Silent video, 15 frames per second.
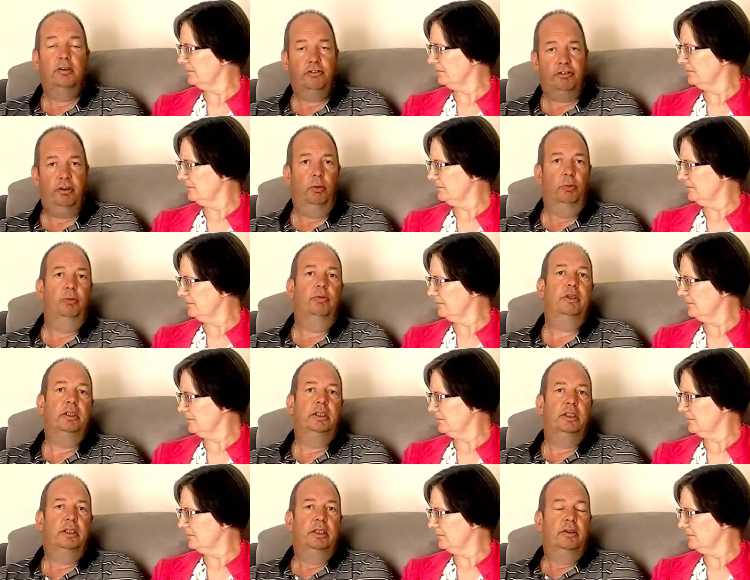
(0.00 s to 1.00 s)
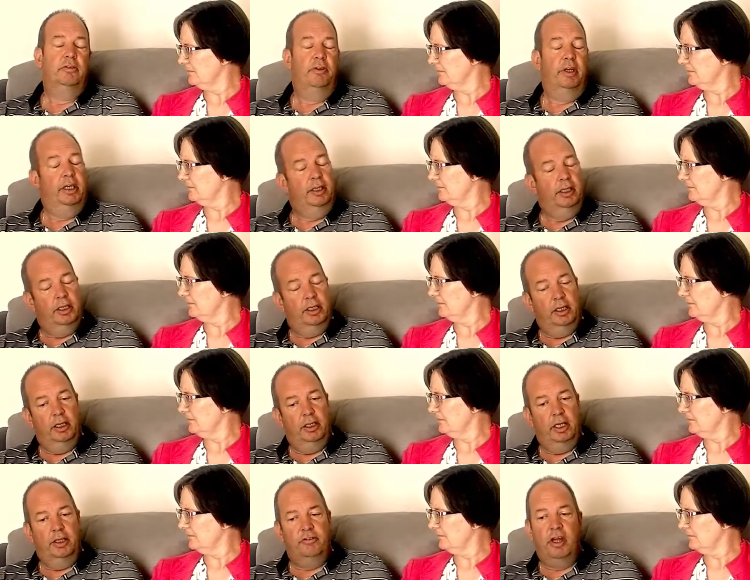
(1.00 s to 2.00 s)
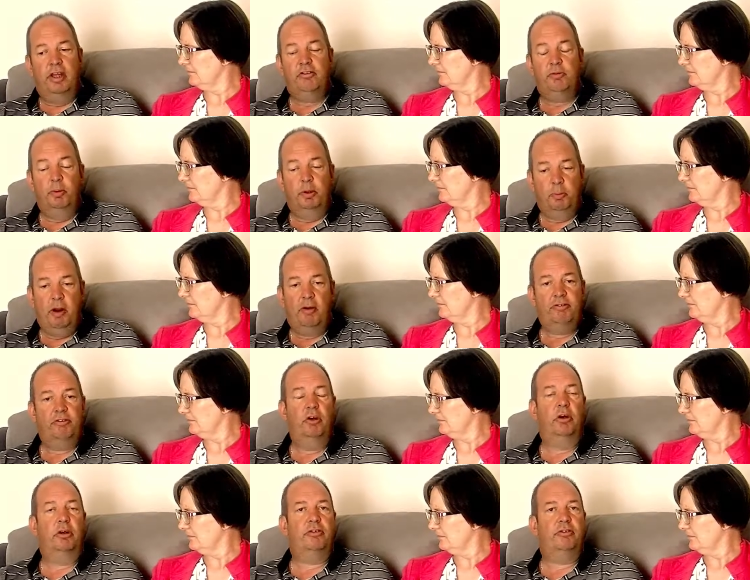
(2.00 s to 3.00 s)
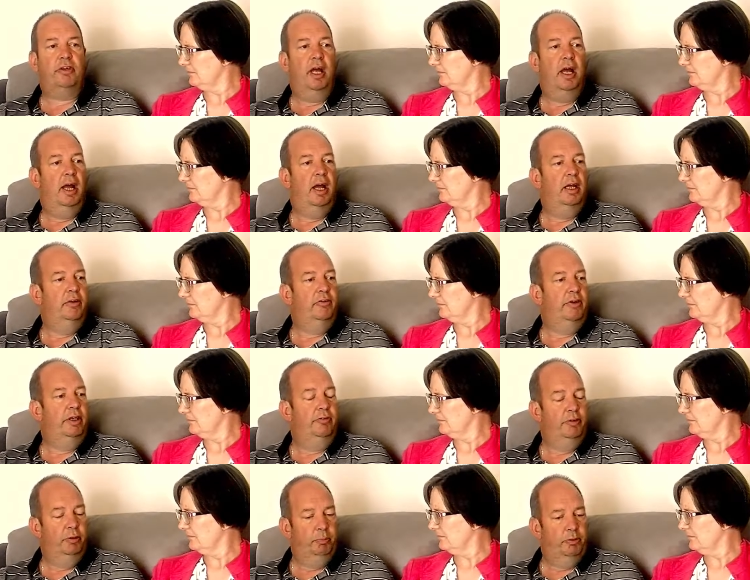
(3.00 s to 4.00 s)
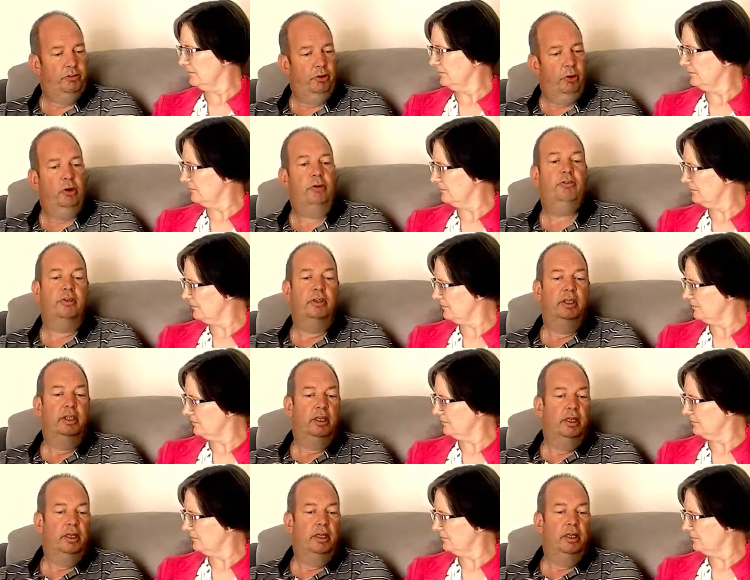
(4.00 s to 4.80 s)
Speaker 1: sold. They did a, a test with a pair of socks, and they filmed the socks,